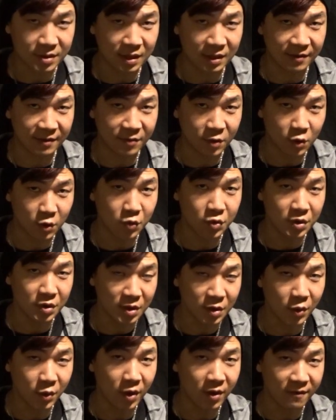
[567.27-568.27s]
Like, if you
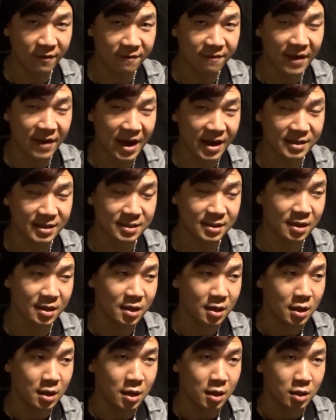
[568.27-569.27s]
really want fast
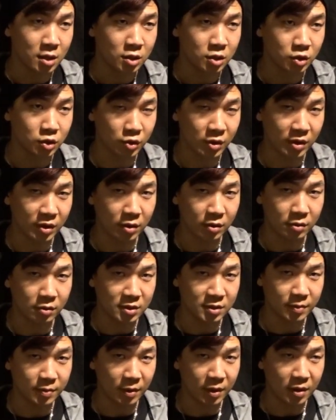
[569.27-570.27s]
trigger
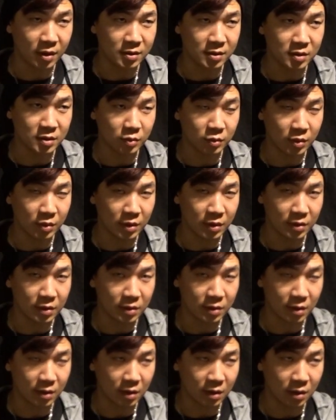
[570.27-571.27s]
response
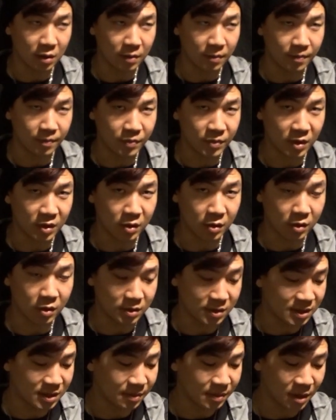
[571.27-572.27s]
with on
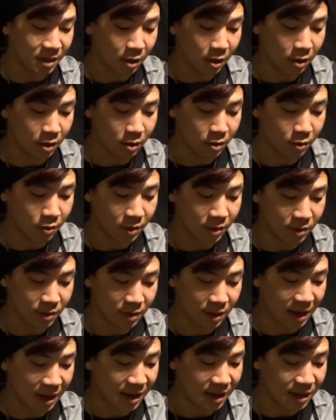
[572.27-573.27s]
semi-auto with
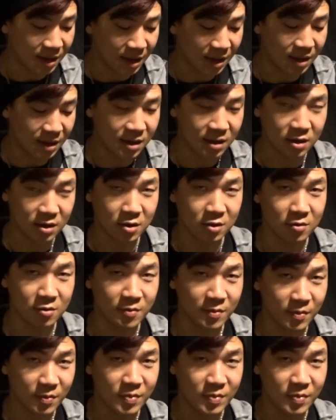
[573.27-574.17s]
an AK, you